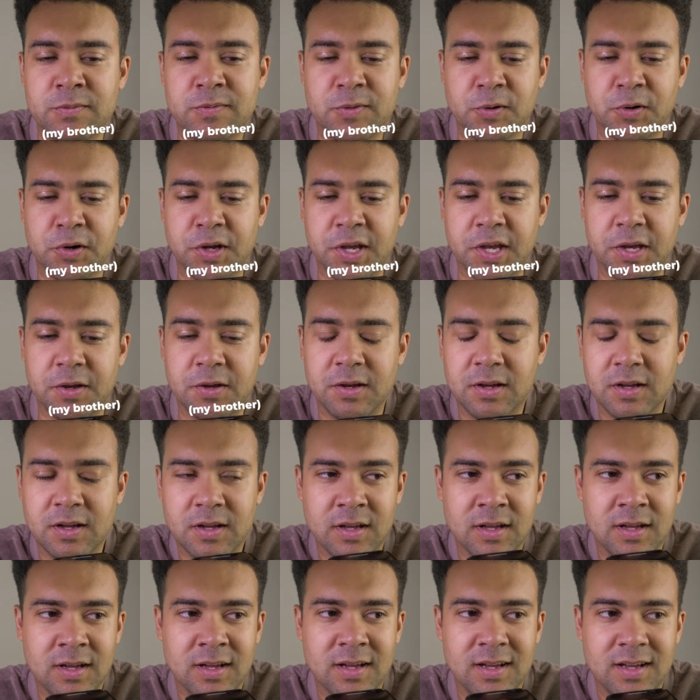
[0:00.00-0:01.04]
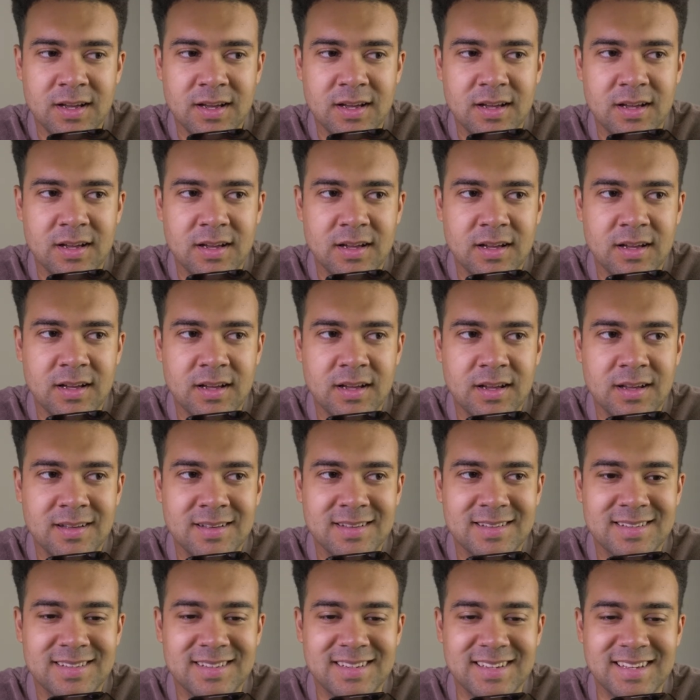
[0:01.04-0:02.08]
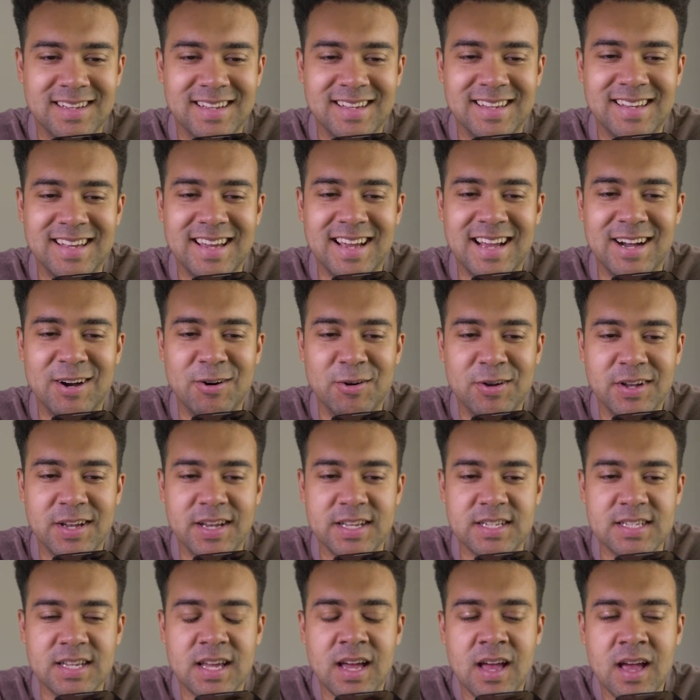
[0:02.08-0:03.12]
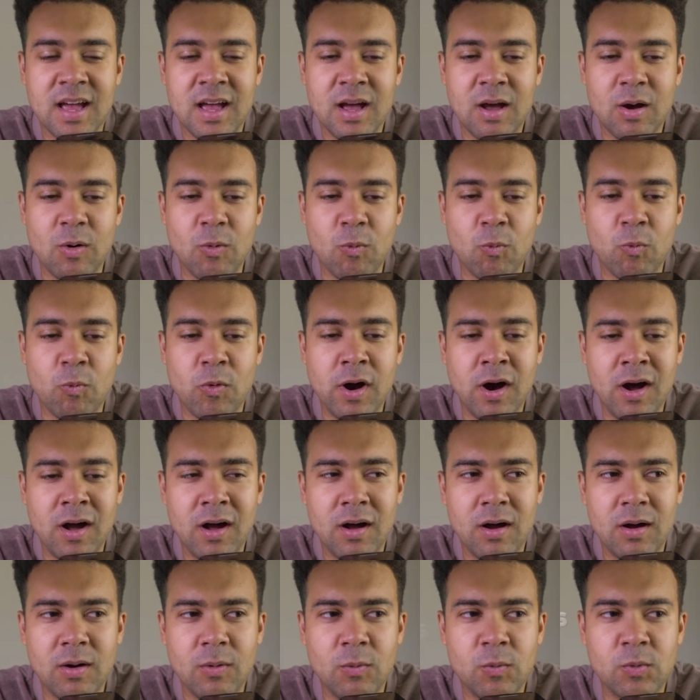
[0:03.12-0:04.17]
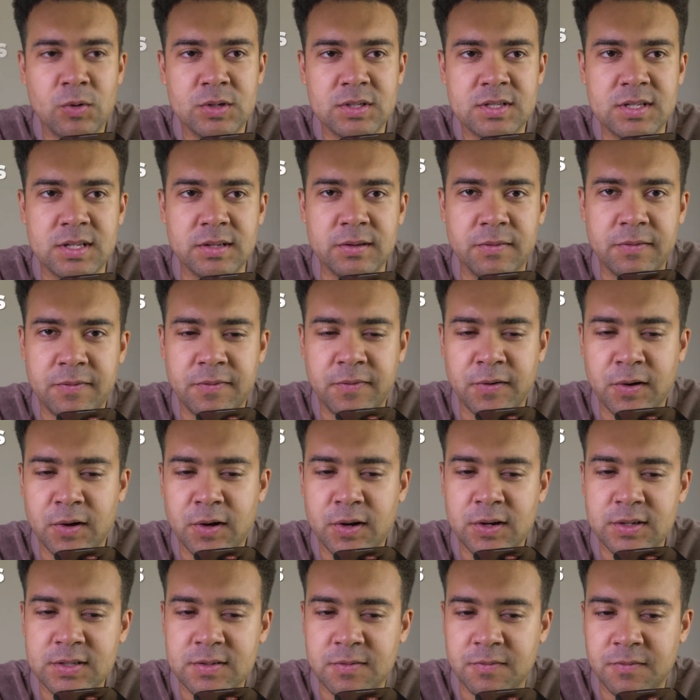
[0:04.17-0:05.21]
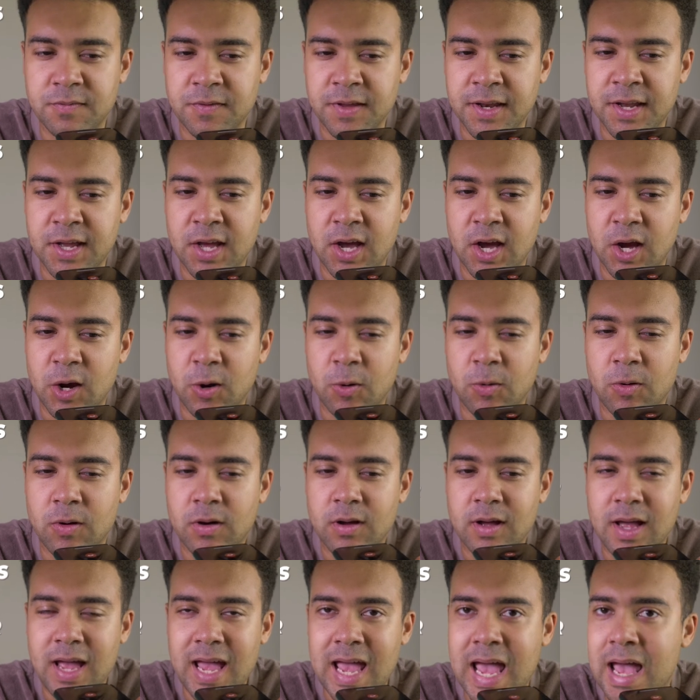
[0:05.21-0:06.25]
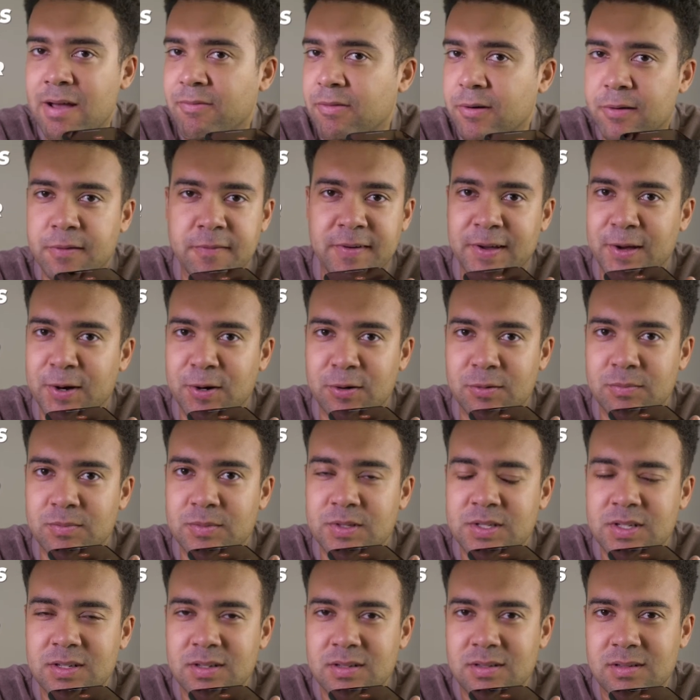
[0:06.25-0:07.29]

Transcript: for you. How's it going? Yeah, all good. What was the first video ever filmed?